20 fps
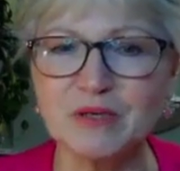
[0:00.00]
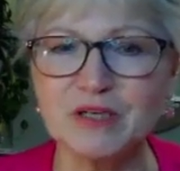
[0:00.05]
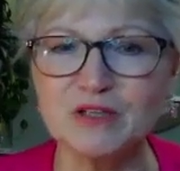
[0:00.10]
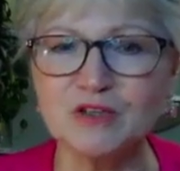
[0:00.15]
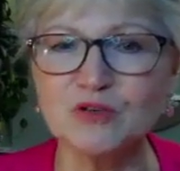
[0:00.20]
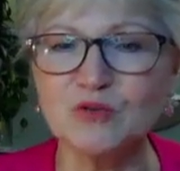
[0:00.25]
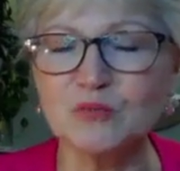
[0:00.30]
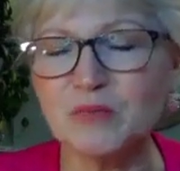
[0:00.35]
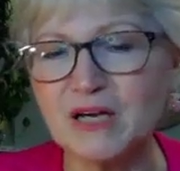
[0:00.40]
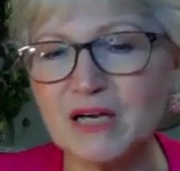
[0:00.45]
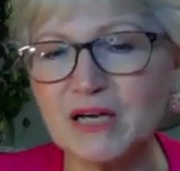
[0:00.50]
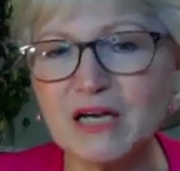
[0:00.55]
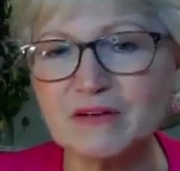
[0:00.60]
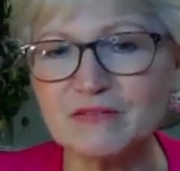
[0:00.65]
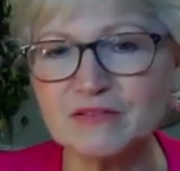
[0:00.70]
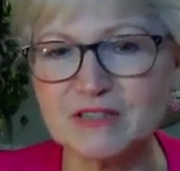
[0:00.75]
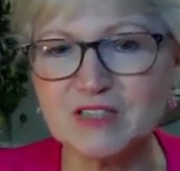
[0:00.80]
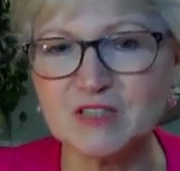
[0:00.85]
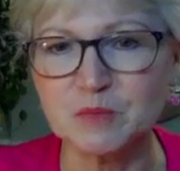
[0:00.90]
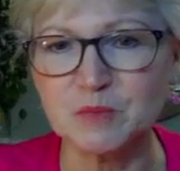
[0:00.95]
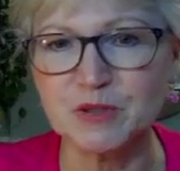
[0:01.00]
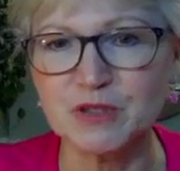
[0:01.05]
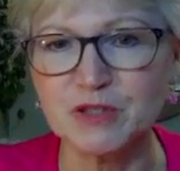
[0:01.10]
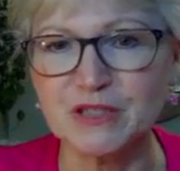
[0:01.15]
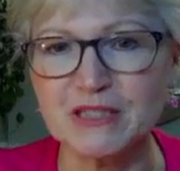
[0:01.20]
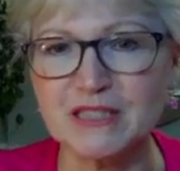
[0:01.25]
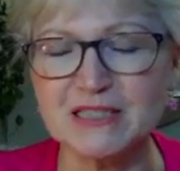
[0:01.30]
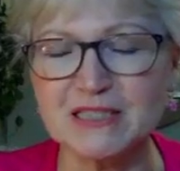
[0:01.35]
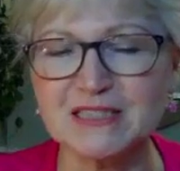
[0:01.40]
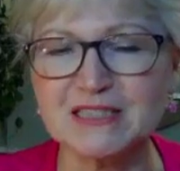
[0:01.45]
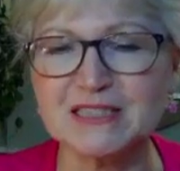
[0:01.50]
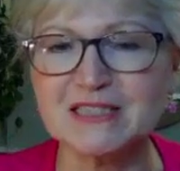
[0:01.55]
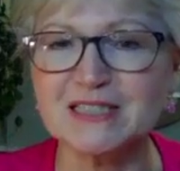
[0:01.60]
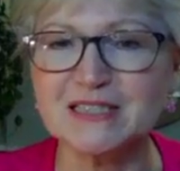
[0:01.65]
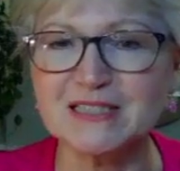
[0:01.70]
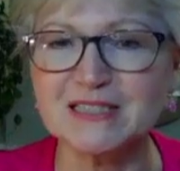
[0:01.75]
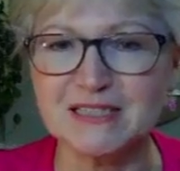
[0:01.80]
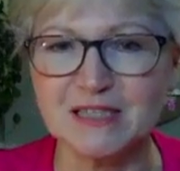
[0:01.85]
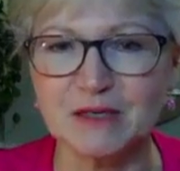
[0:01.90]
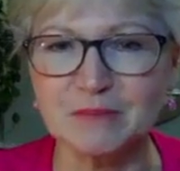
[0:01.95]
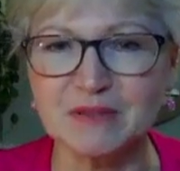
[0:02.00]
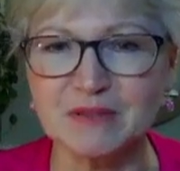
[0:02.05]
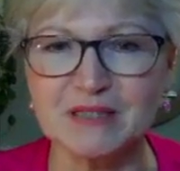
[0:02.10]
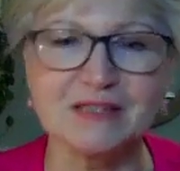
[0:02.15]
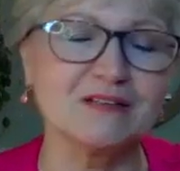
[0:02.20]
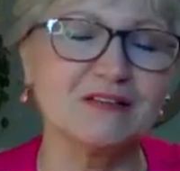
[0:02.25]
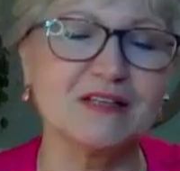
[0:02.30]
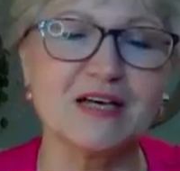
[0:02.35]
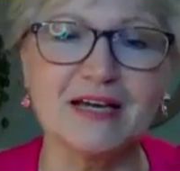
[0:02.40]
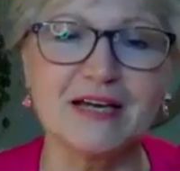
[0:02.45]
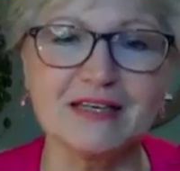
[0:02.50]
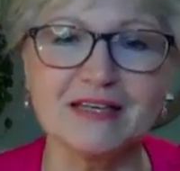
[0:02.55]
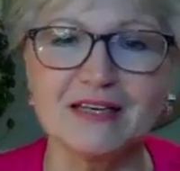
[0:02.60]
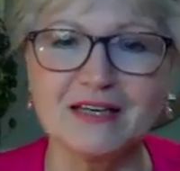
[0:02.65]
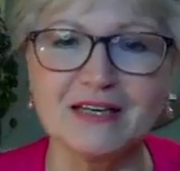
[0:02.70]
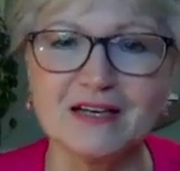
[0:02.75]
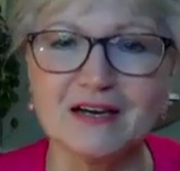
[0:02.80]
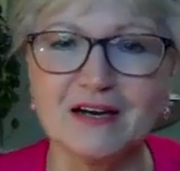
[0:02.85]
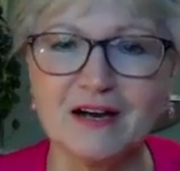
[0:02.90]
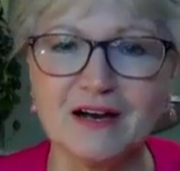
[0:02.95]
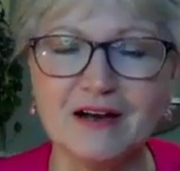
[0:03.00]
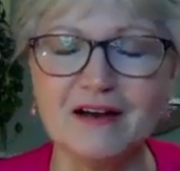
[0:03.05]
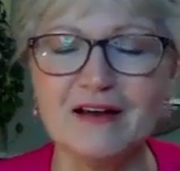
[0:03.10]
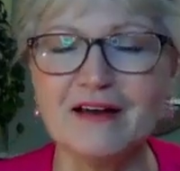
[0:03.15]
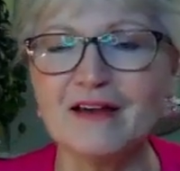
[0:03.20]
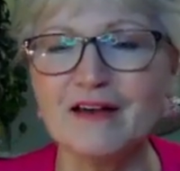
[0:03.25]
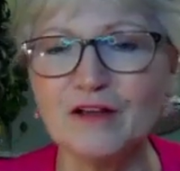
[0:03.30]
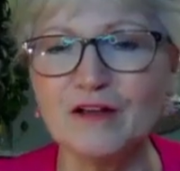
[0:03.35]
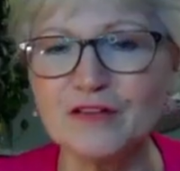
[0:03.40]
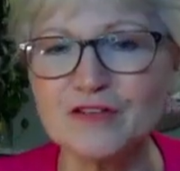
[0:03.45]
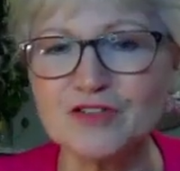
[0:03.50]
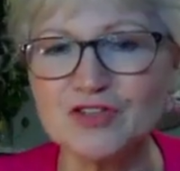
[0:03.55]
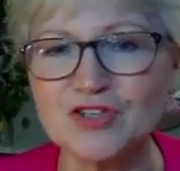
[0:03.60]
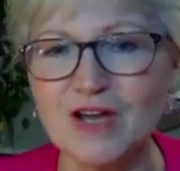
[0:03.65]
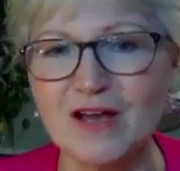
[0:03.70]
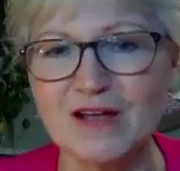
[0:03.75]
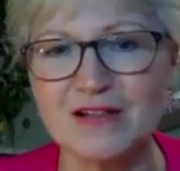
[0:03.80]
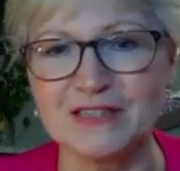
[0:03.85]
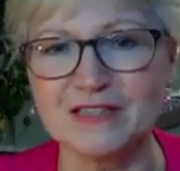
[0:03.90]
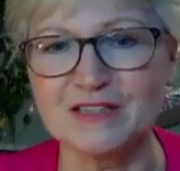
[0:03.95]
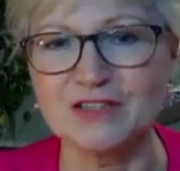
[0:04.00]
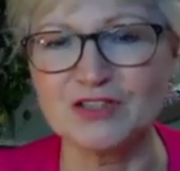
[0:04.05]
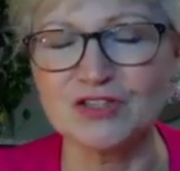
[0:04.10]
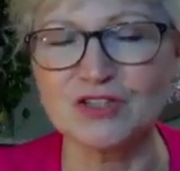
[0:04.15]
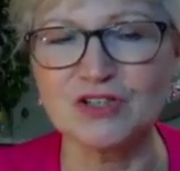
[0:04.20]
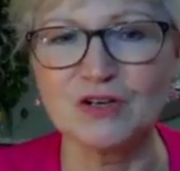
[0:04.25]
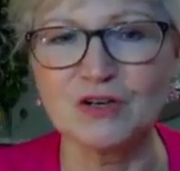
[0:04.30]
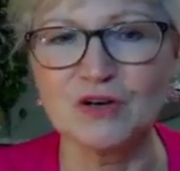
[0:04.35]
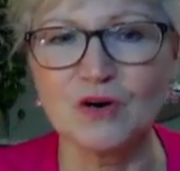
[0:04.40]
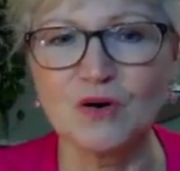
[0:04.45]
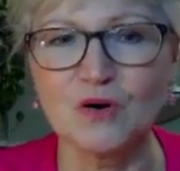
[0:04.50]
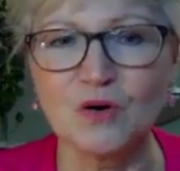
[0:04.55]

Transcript: but you may have experienced something like a health challenge